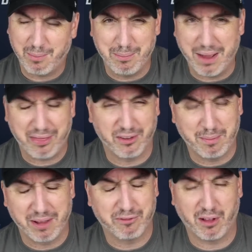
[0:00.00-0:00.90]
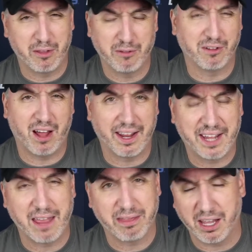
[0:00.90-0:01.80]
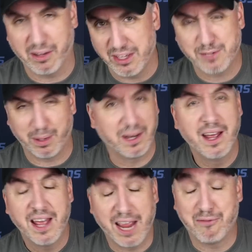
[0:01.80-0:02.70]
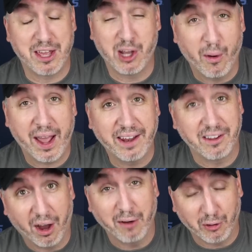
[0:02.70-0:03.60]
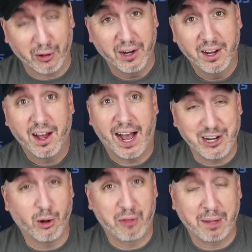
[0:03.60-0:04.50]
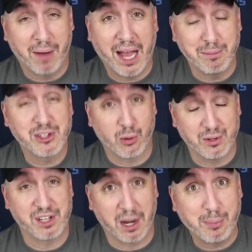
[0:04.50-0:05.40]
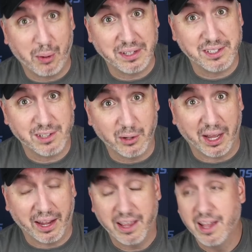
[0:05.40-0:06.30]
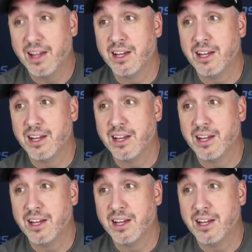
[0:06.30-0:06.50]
My math on my fly, on the fly, I can't think of this. But if they go ahead and cover, I don't think Miami scores a ton of points, okay?